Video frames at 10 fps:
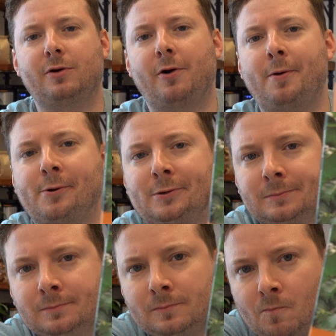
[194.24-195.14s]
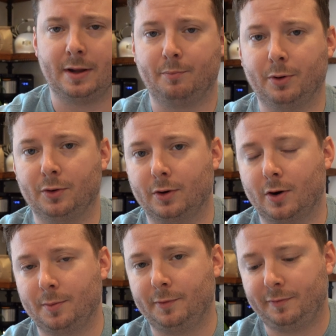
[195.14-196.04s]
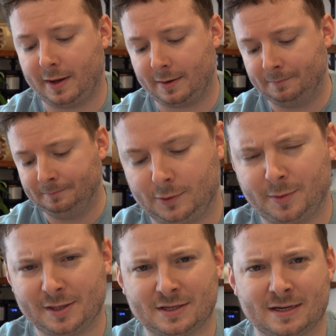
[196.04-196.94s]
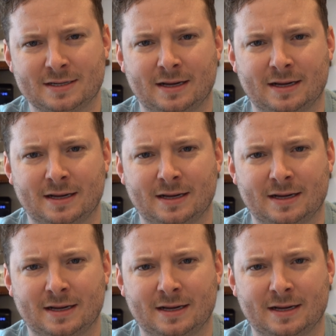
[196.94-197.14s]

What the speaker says: caramel. I'm a big burnt caramel fan. Nobody says